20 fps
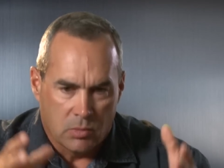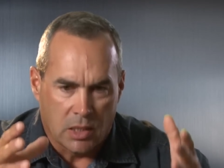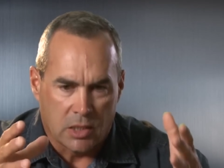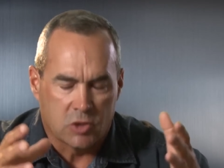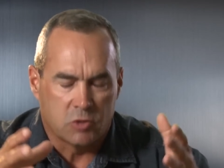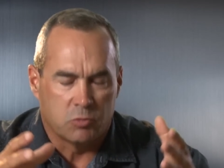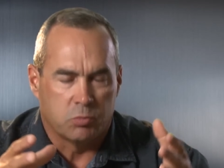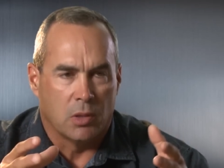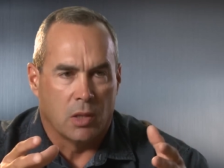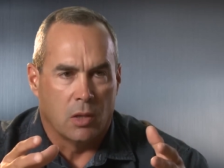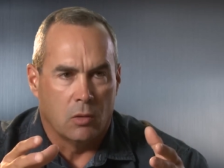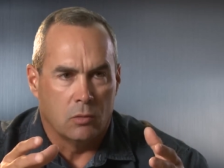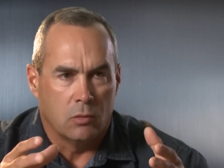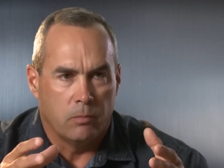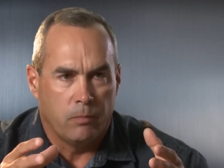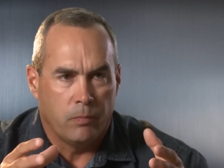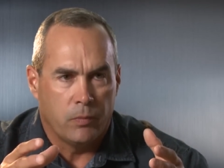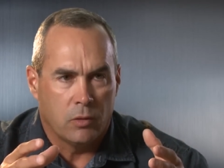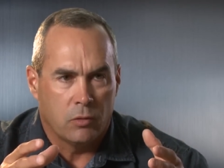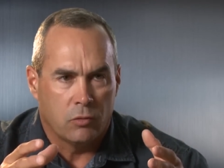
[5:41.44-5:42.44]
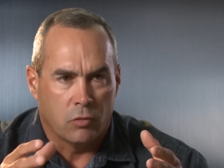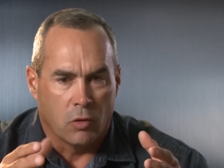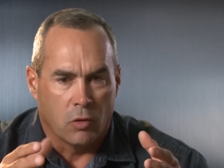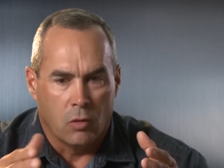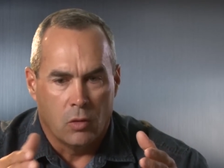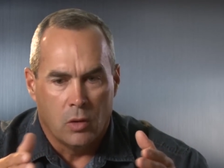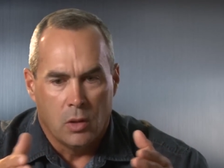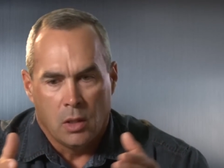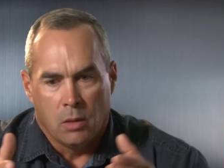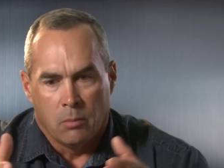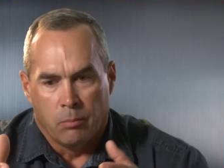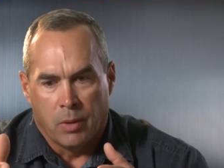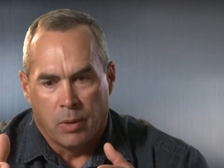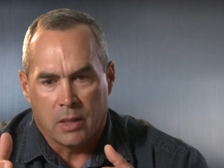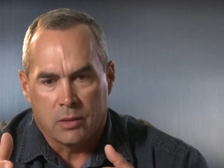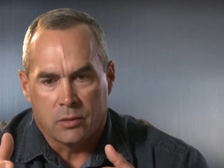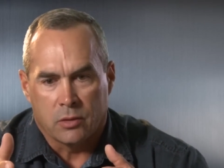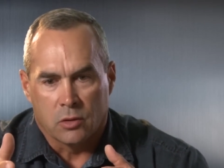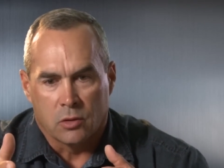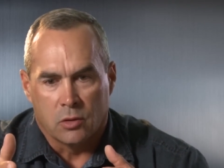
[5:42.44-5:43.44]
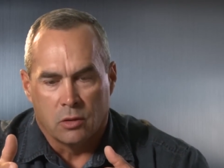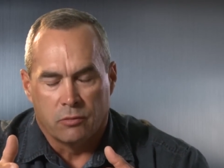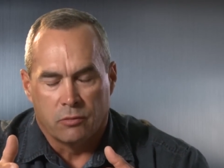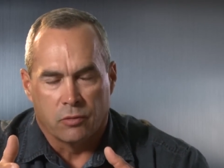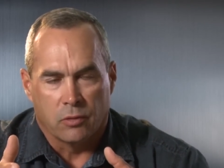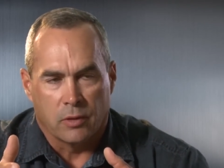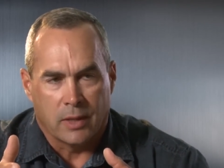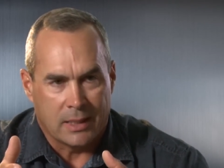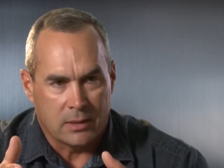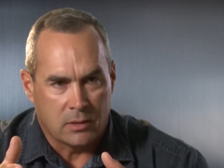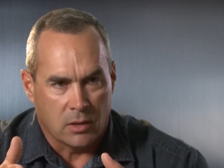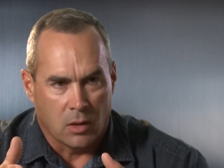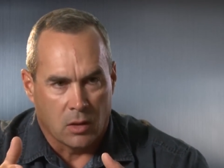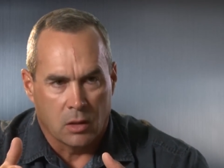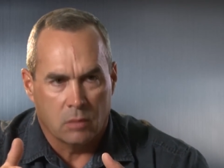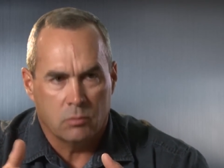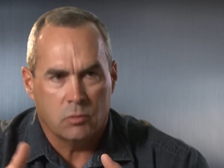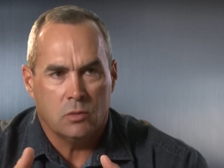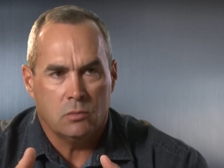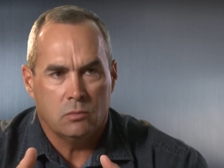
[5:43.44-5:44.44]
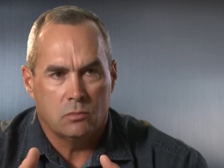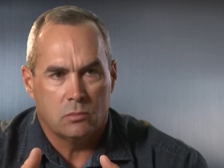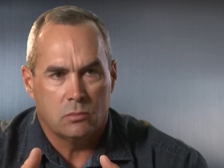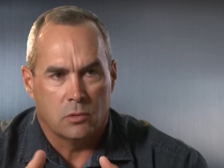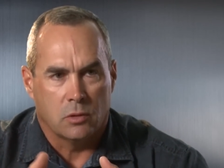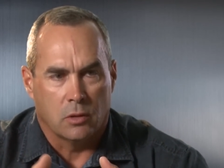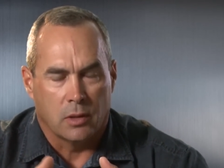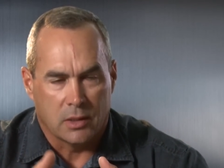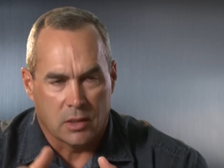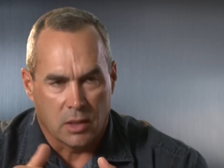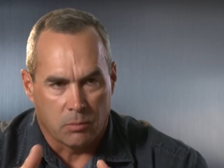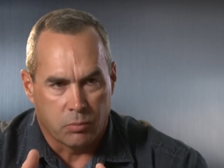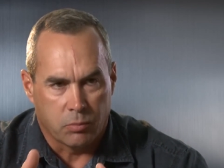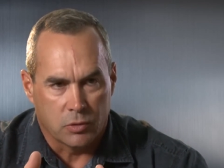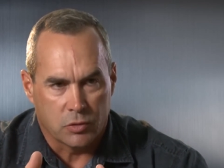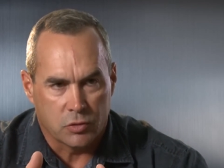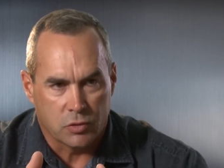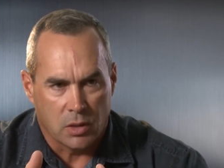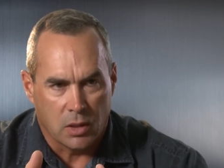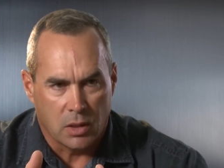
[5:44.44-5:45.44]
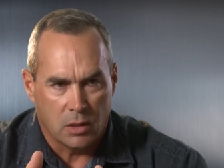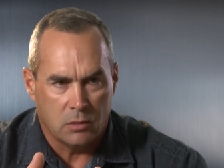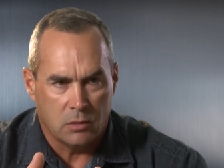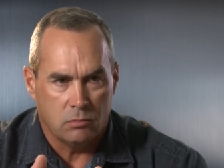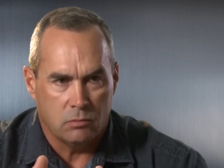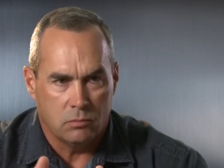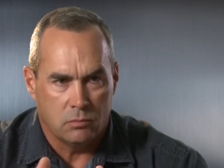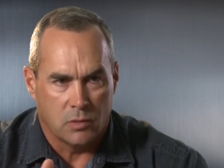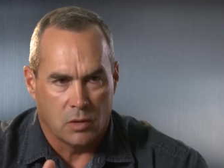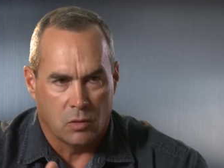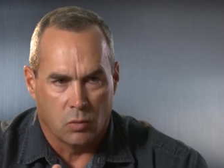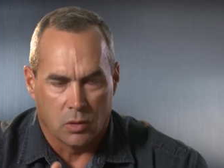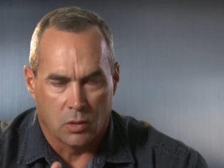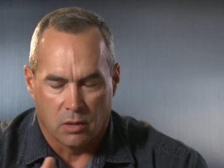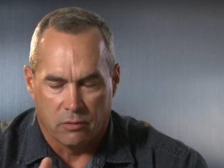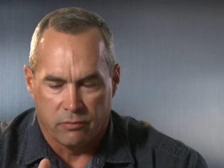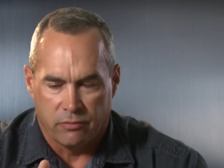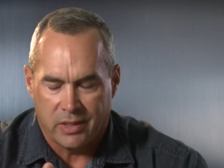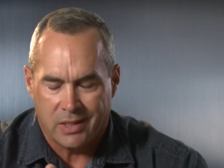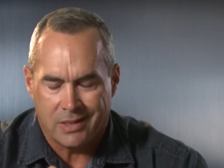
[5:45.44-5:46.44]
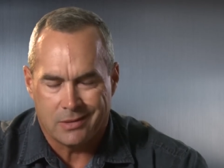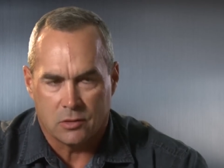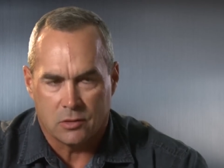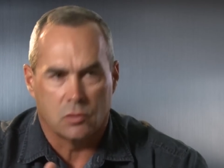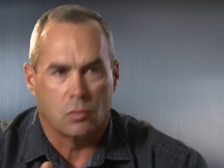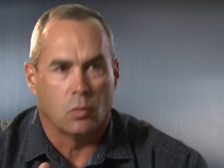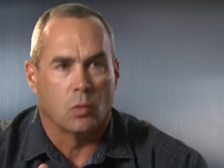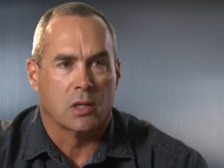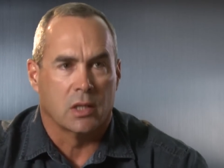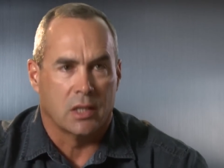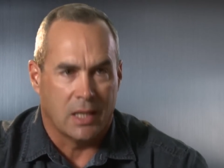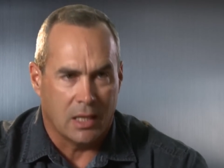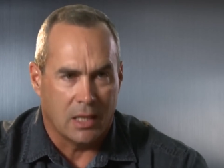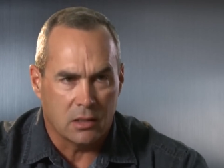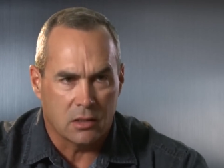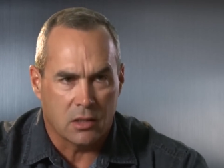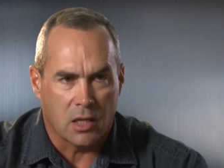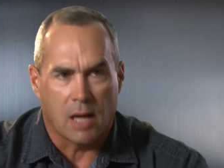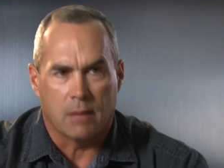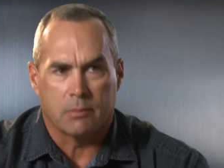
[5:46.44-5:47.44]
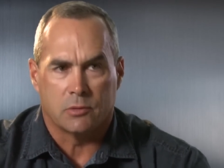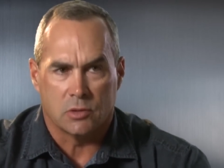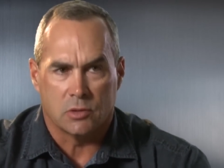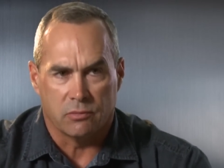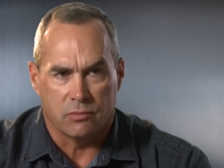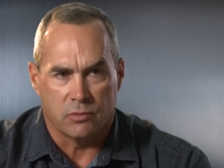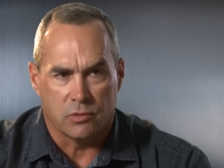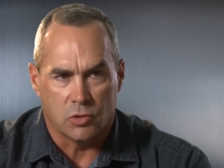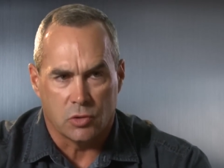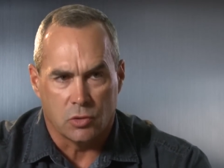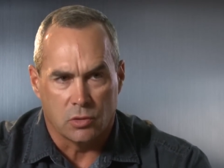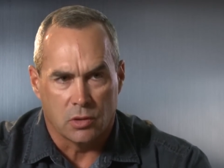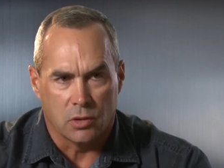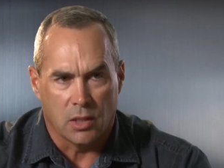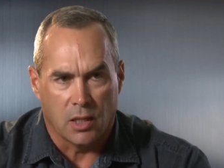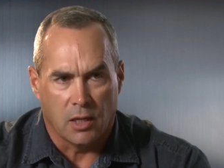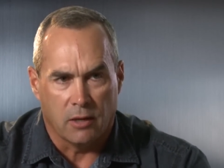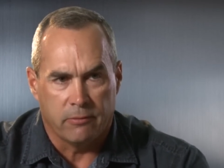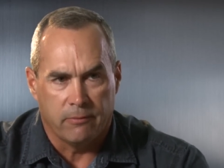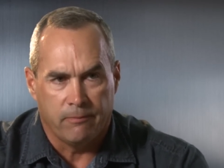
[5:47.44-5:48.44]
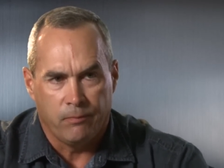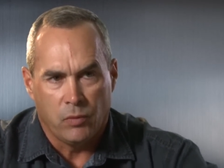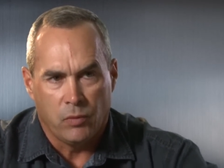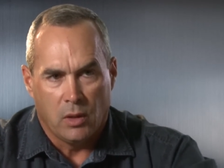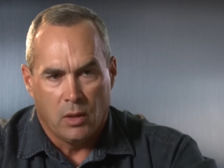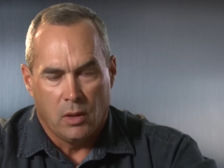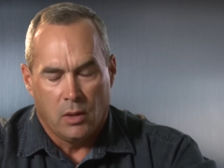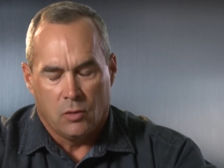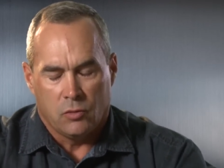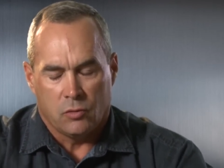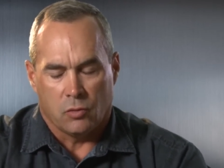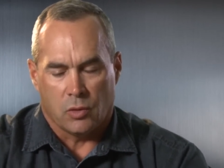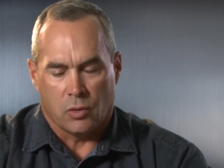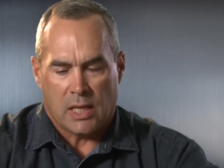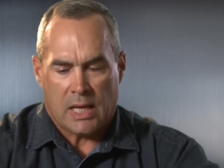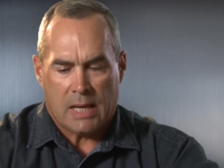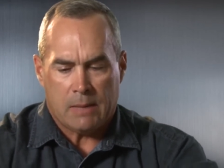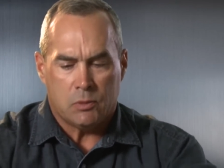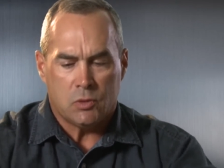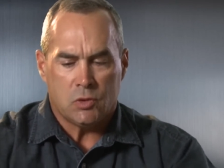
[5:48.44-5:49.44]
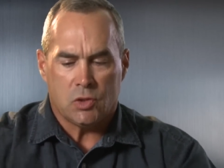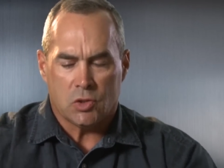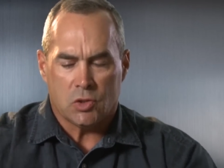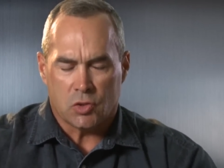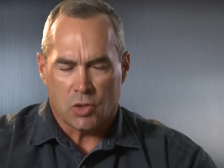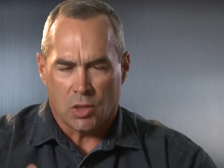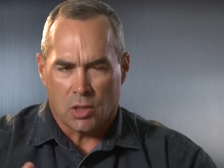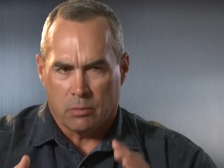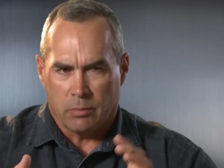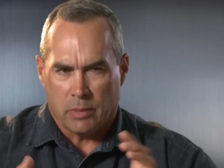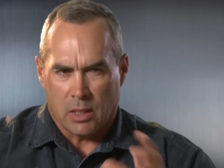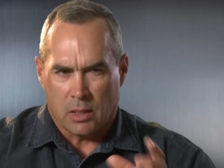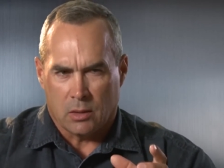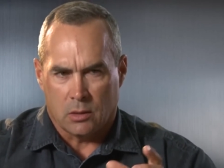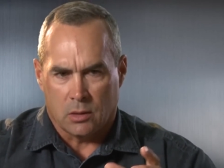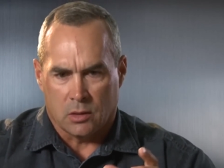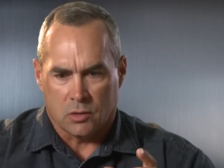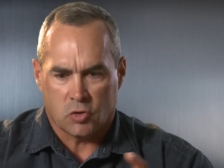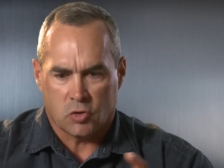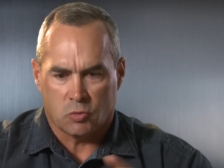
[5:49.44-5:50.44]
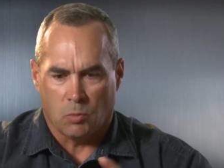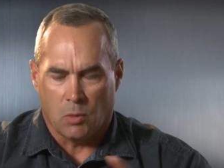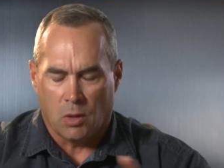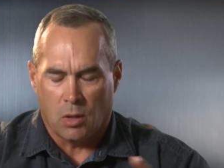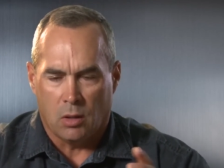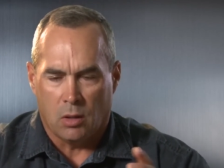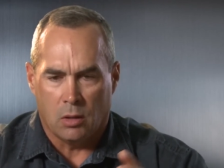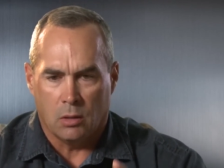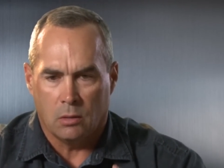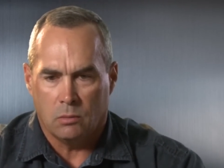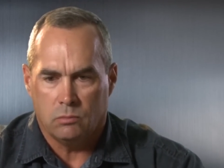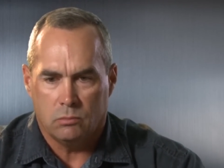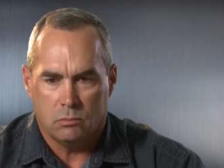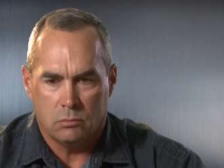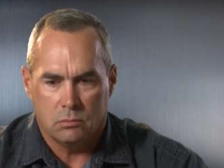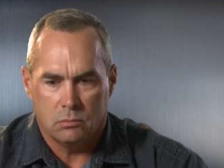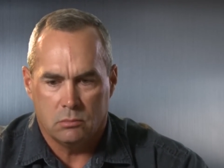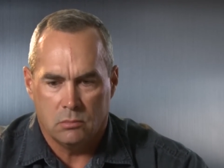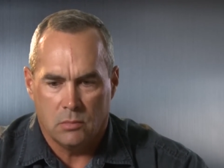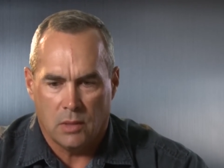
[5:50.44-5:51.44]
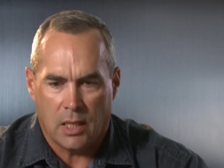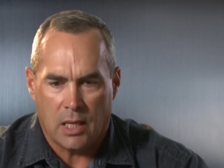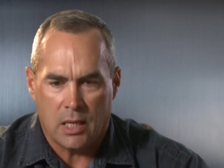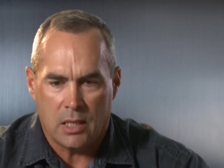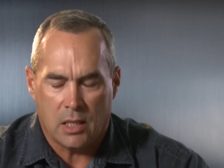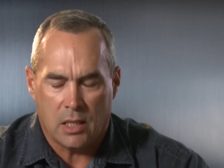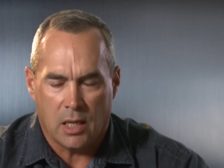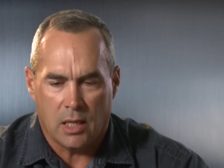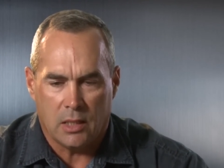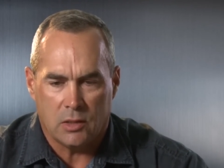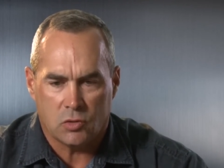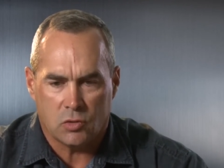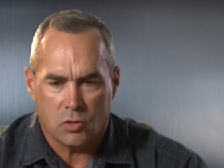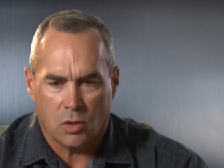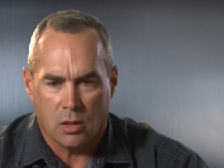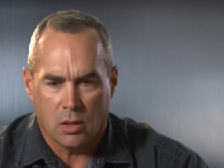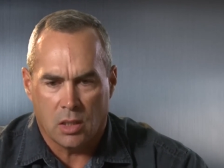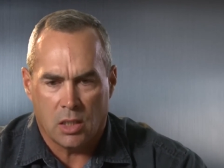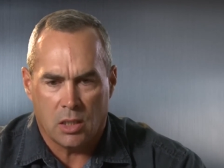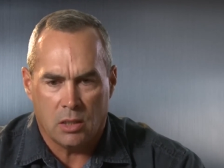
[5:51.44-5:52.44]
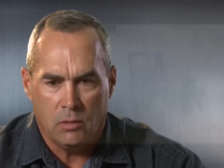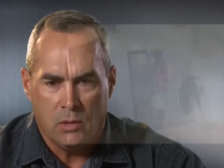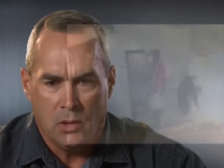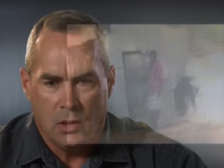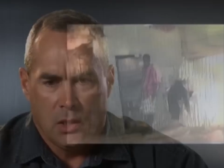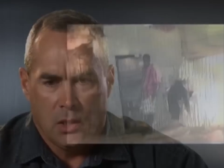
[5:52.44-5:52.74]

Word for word: explode. So, but they're good for anti-armor, they're anti-personnel, they'll work on vehicles, they'll work on helicopters if you shoot enough. So what happens is, think about a small AK starting,